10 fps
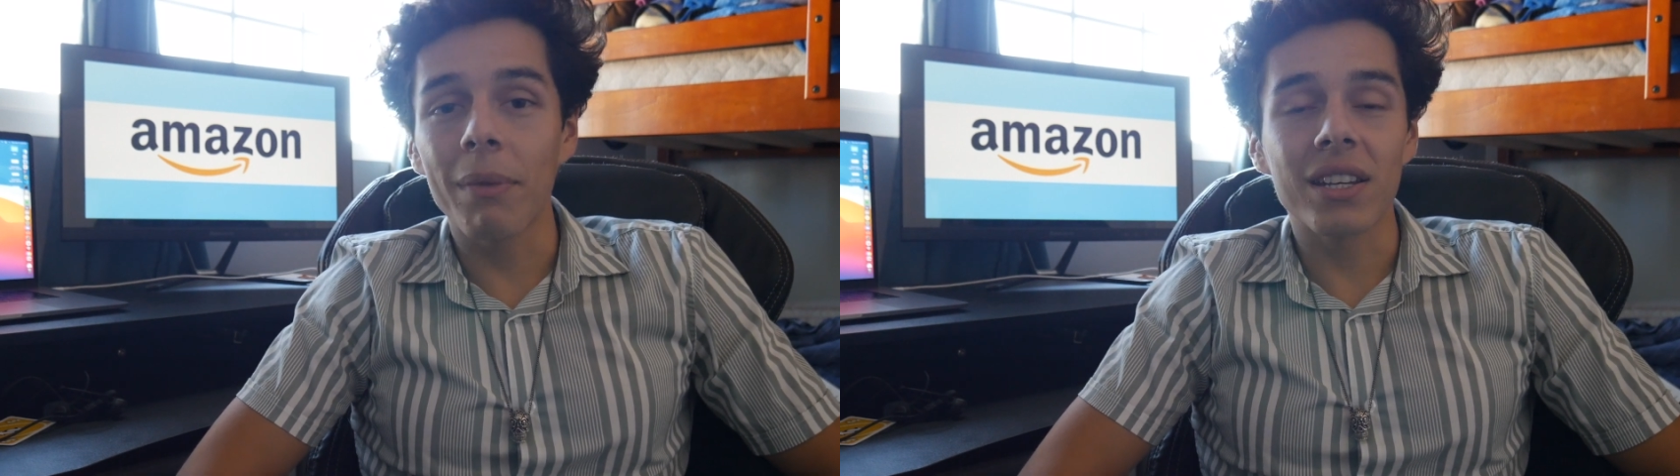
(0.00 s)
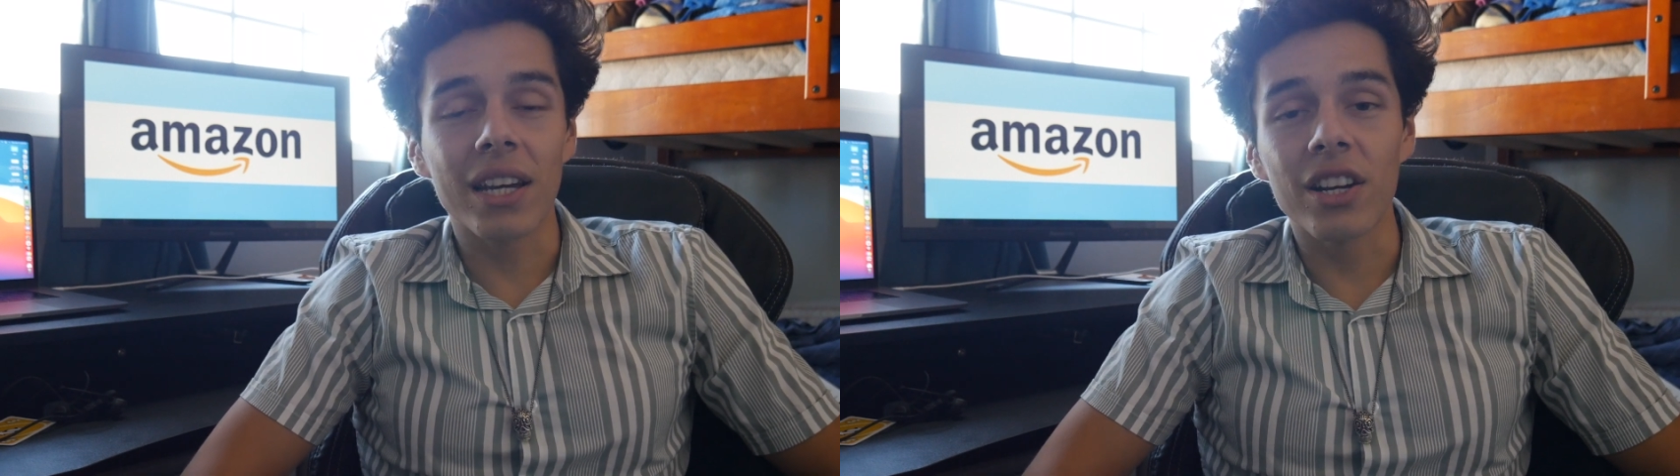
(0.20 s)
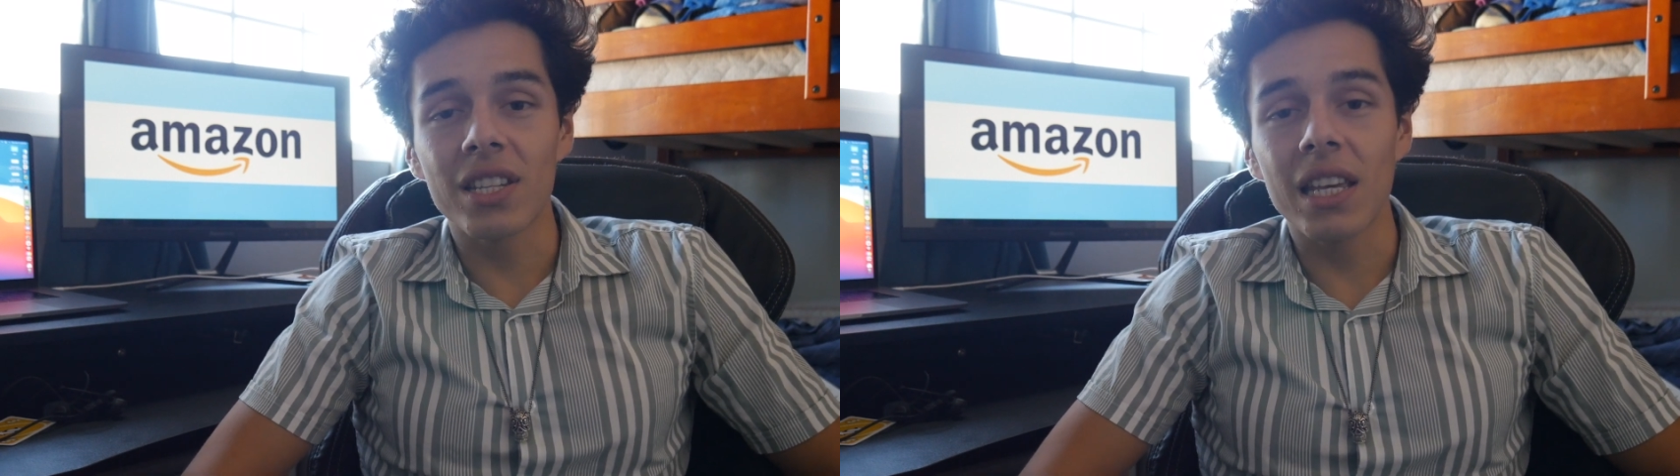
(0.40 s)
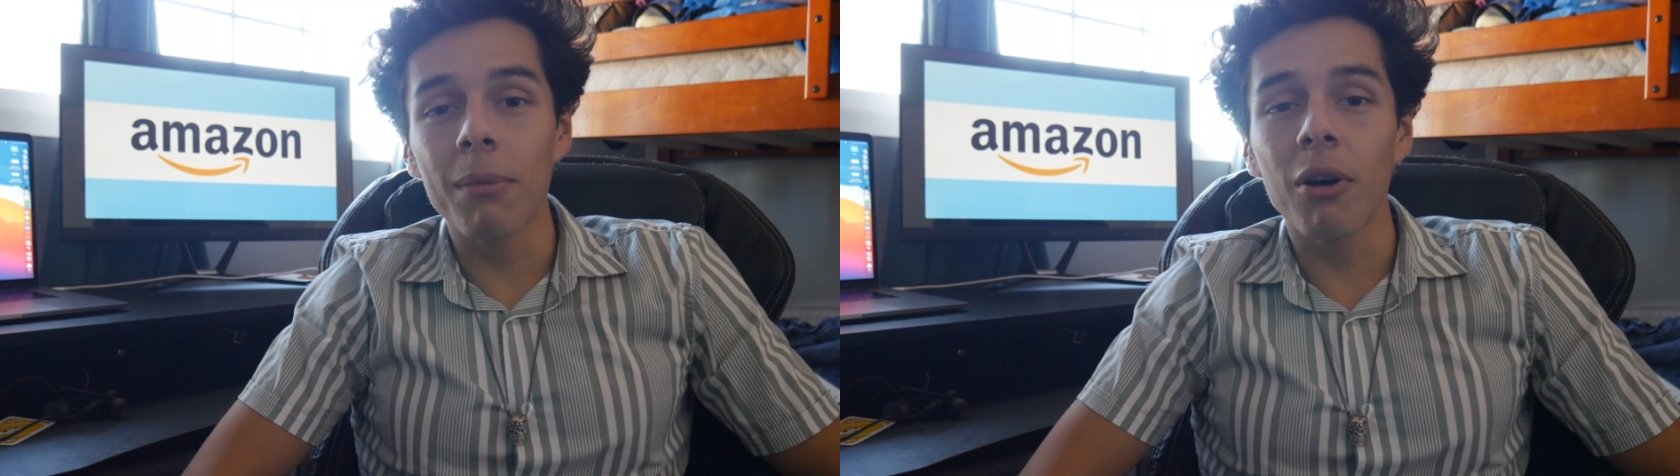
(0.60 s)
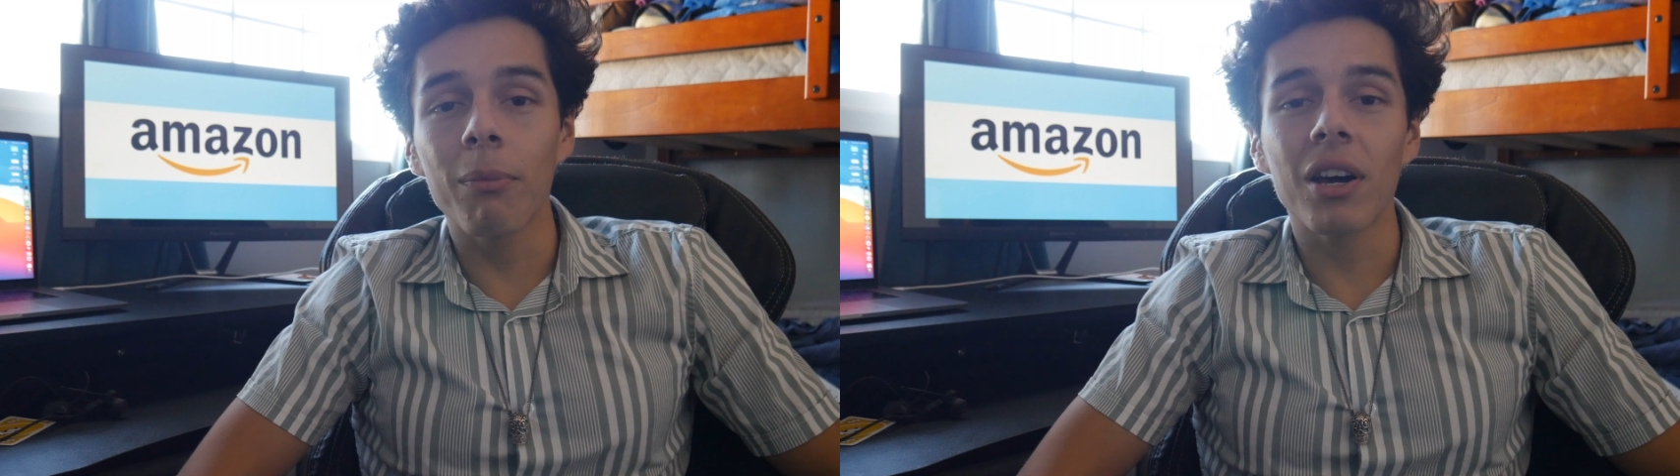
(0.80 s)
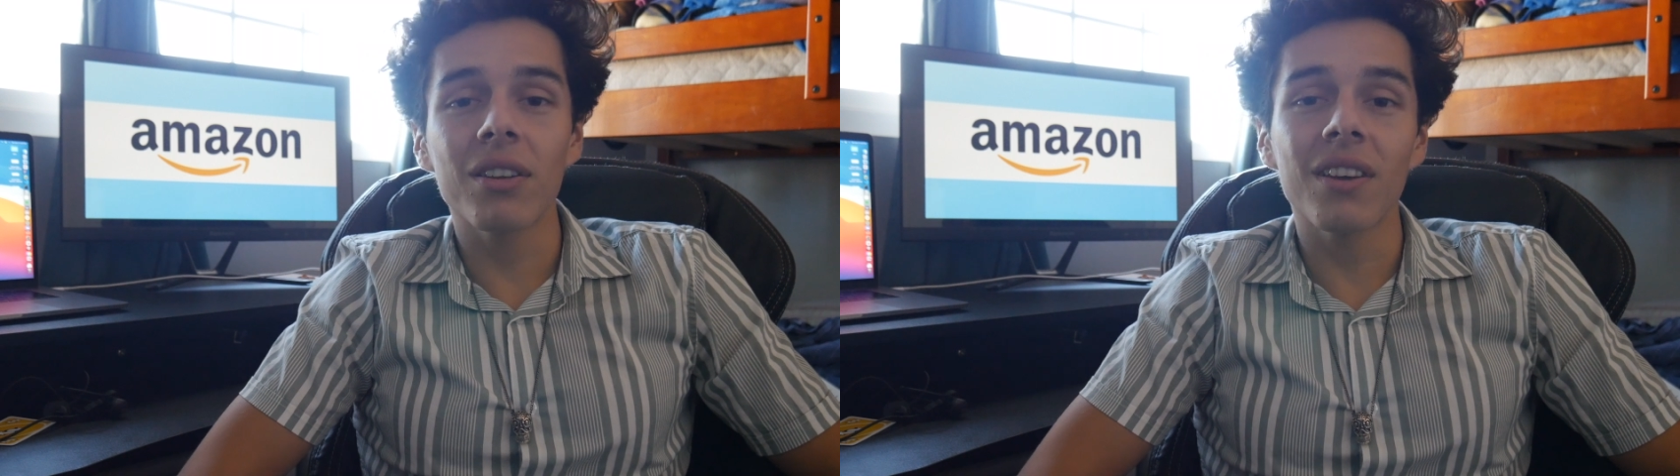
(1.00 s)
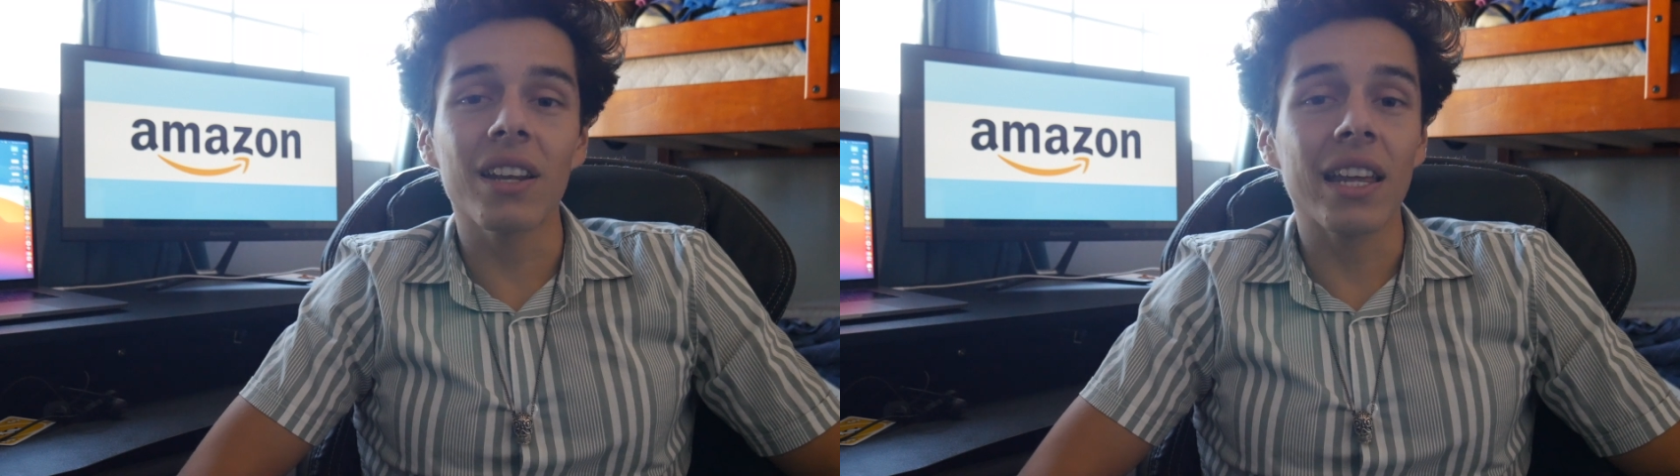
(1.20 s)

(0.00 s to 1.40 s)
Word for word: my entire team helped me out a ton,